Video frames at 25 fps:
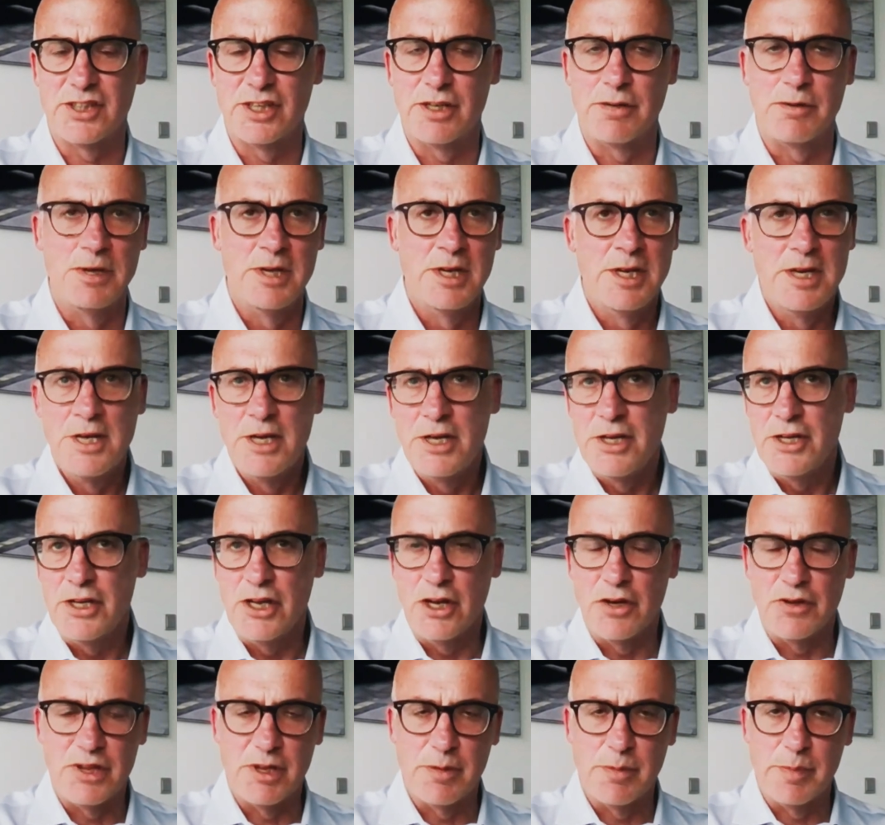So
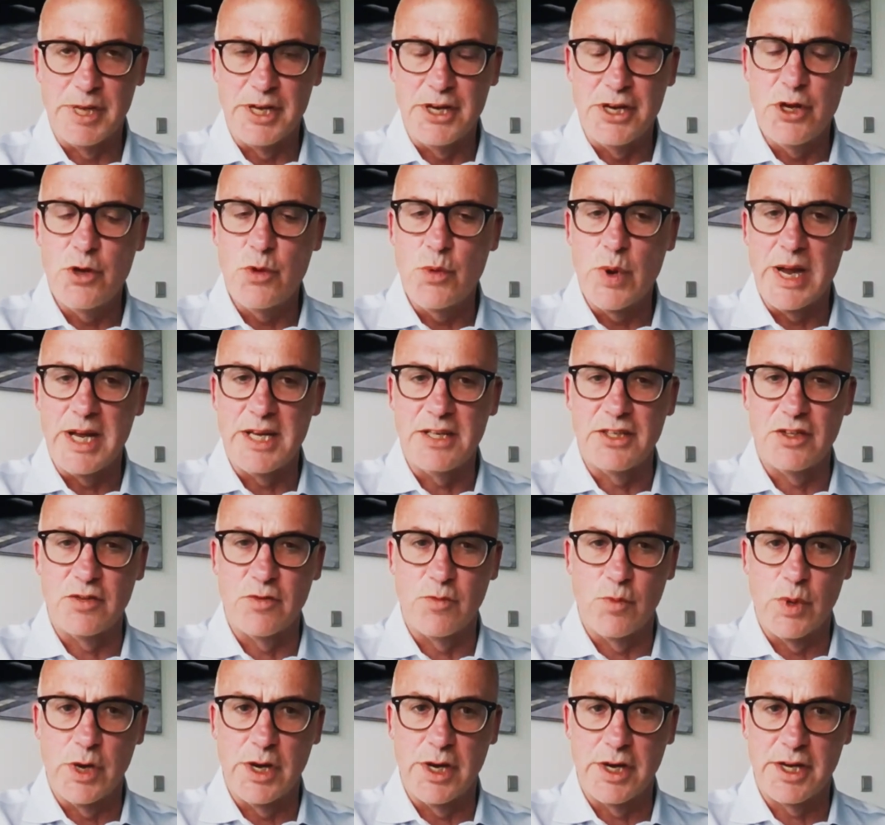there'll be new ways
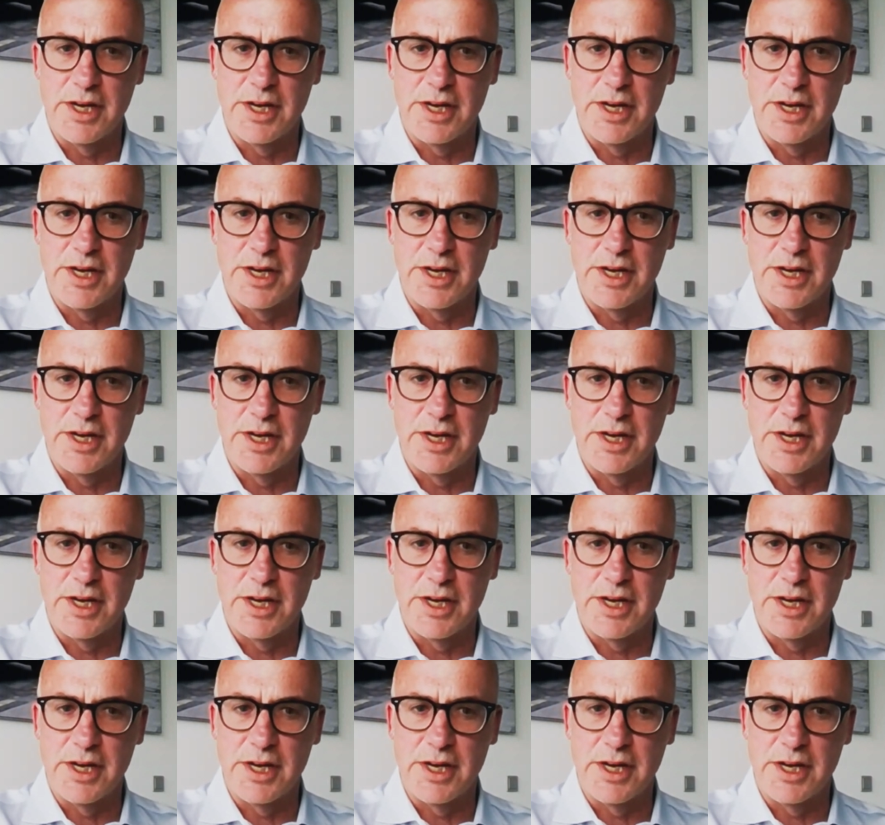of